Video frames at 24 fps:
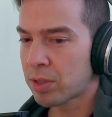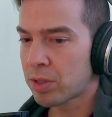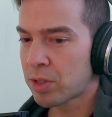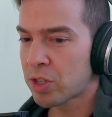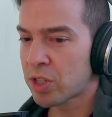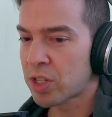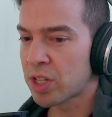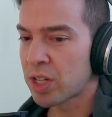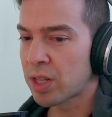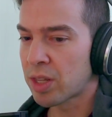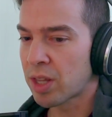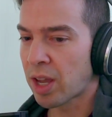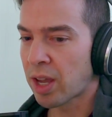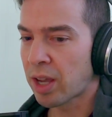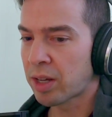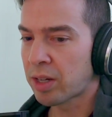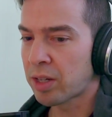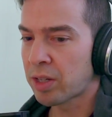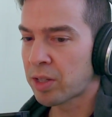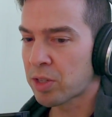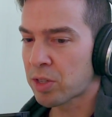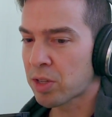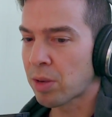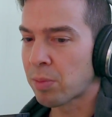see that
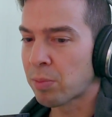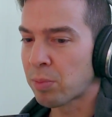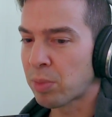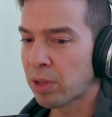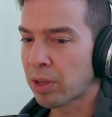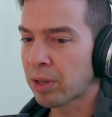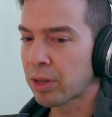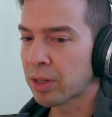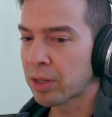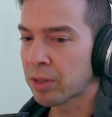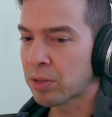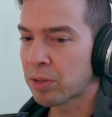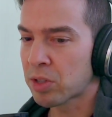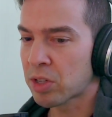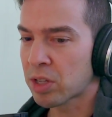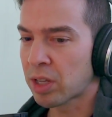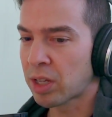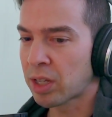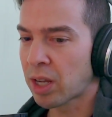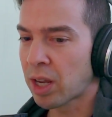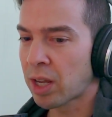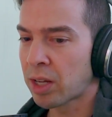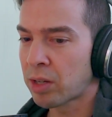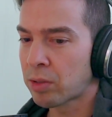in some players.
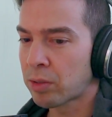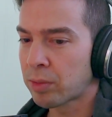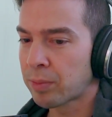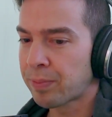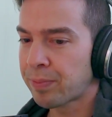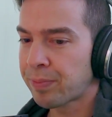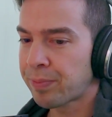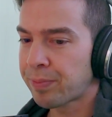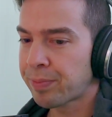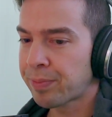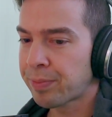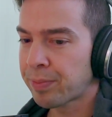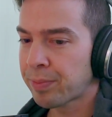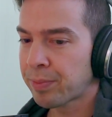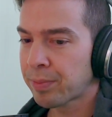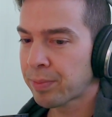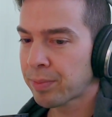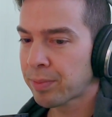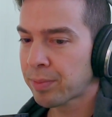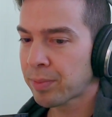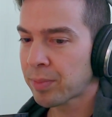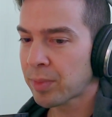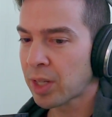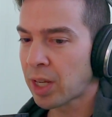Like I don't
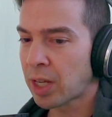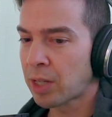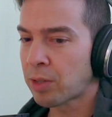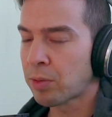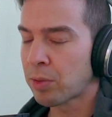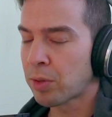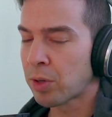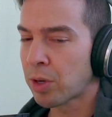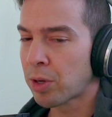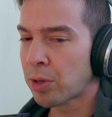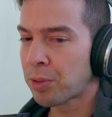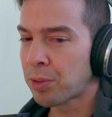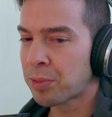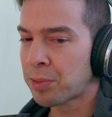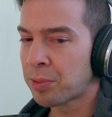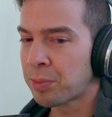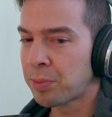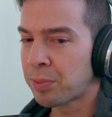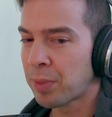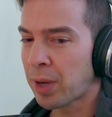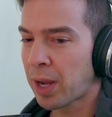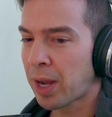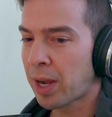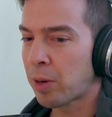know
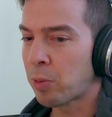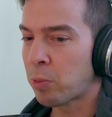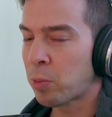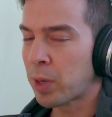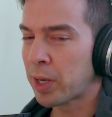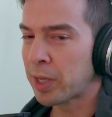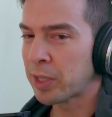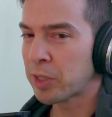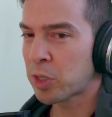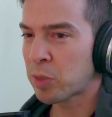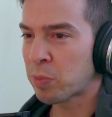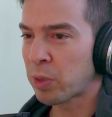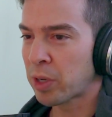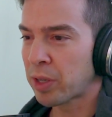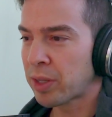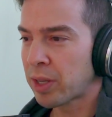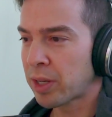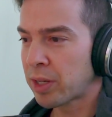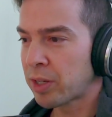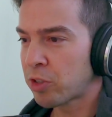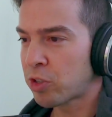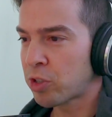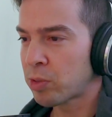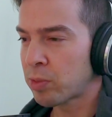how widespread
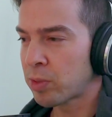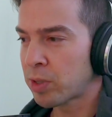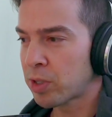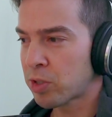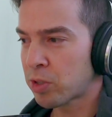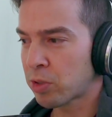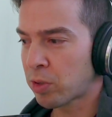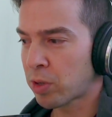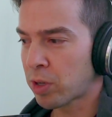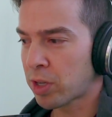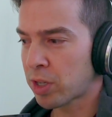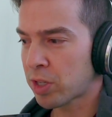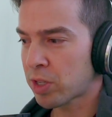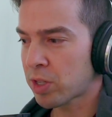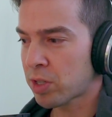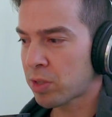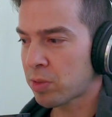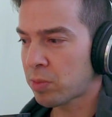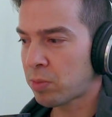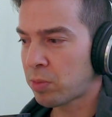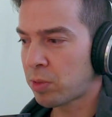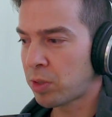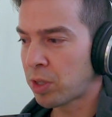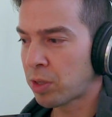that issue is across,
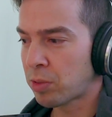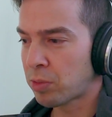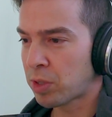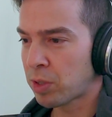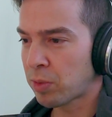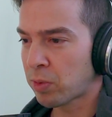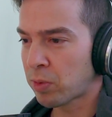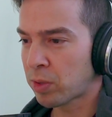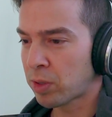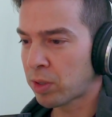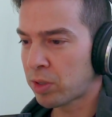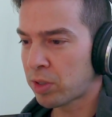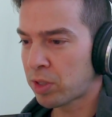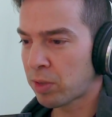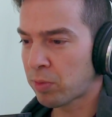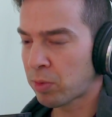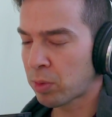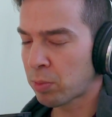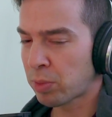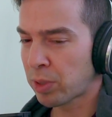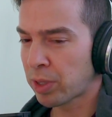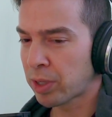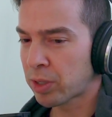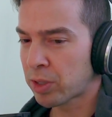
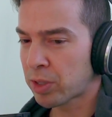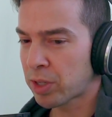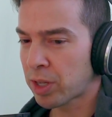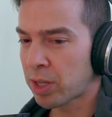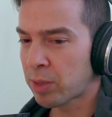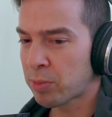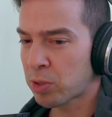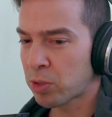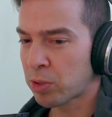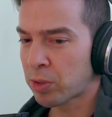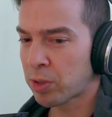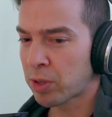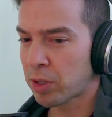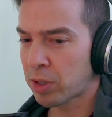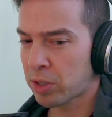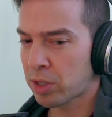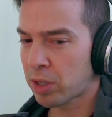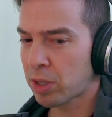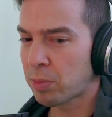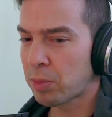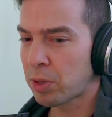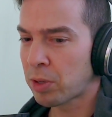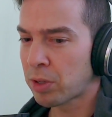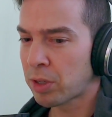different player types or across the
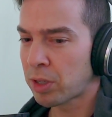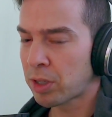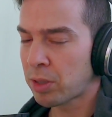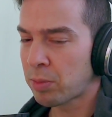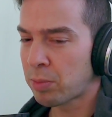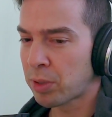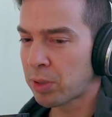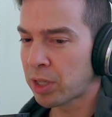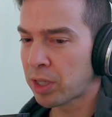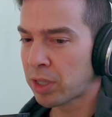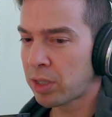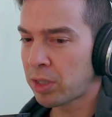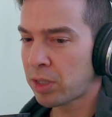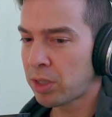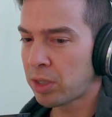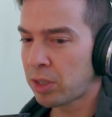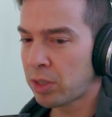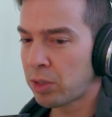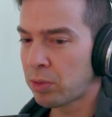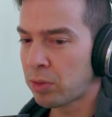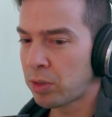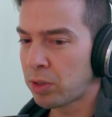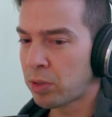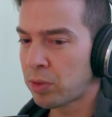community, but
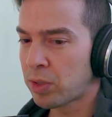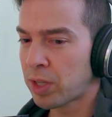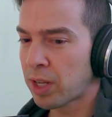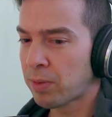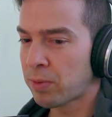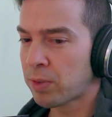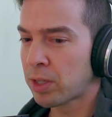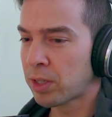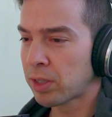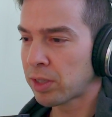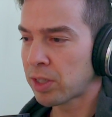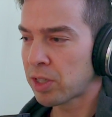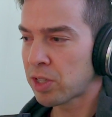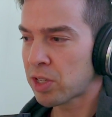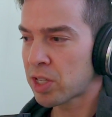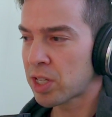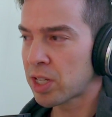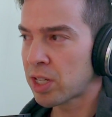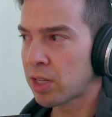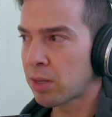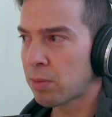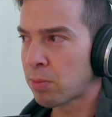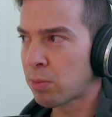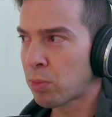you definitely
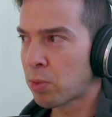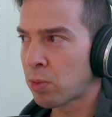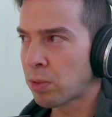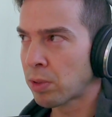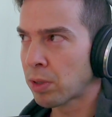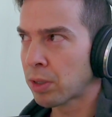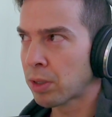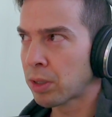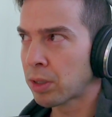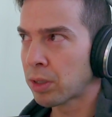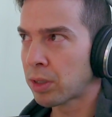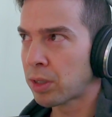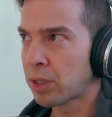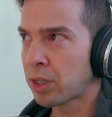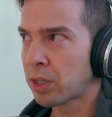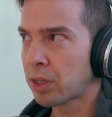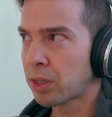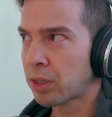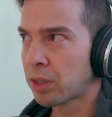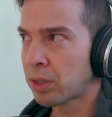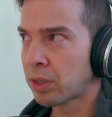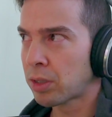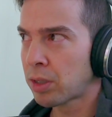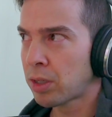see it more
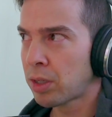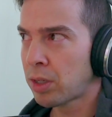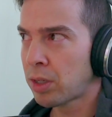in